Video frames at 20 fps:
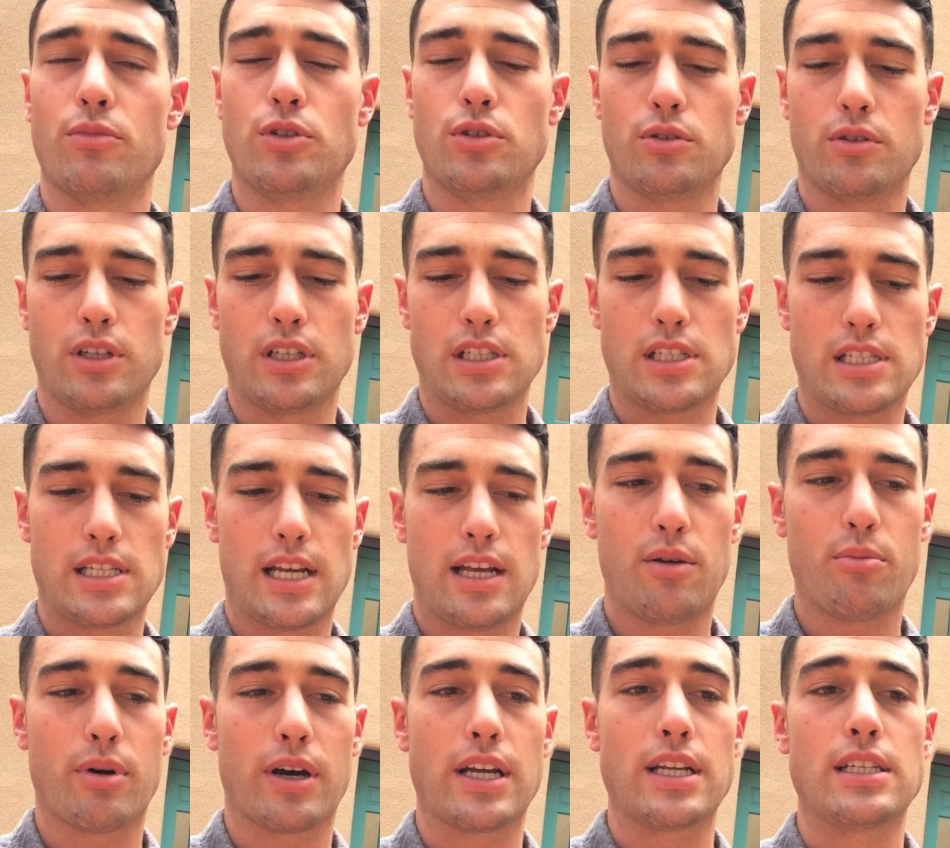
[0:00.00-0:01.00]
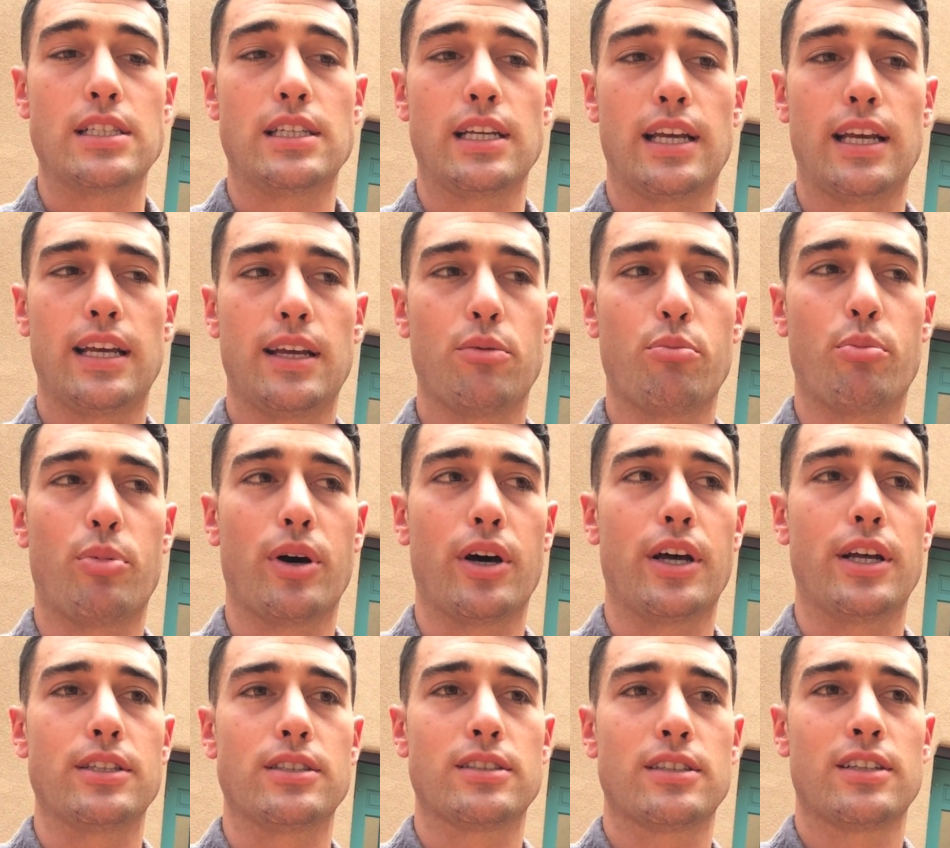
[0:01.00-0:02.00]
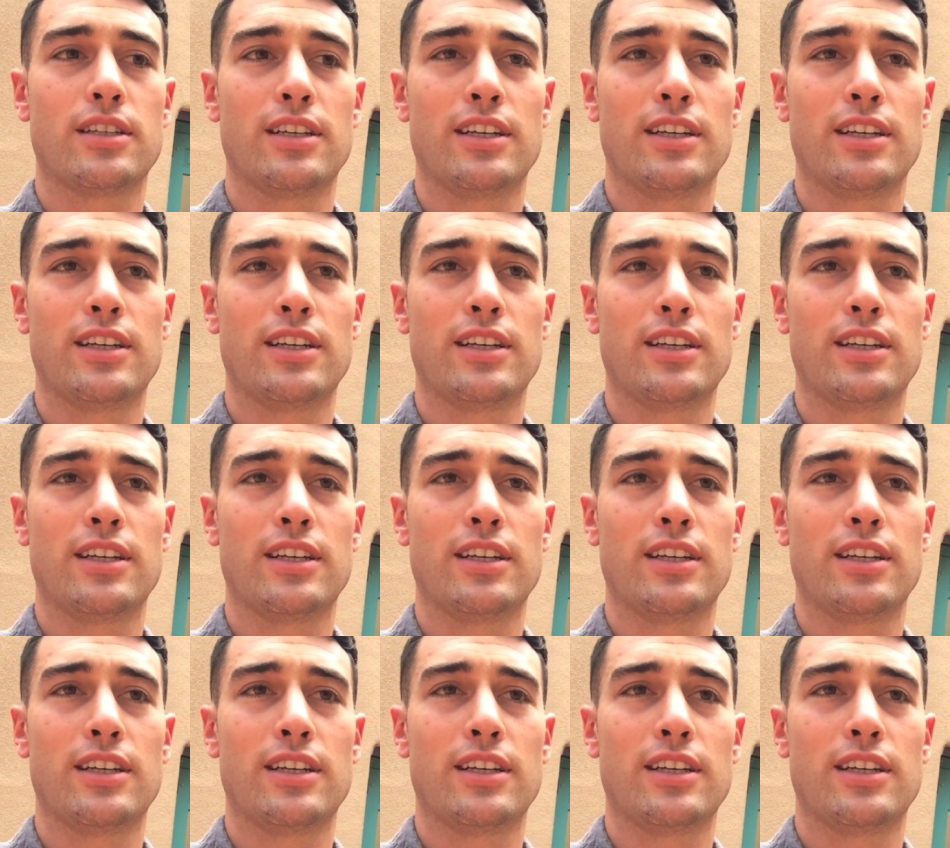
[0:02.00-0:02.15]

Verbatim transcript: doing day by day, but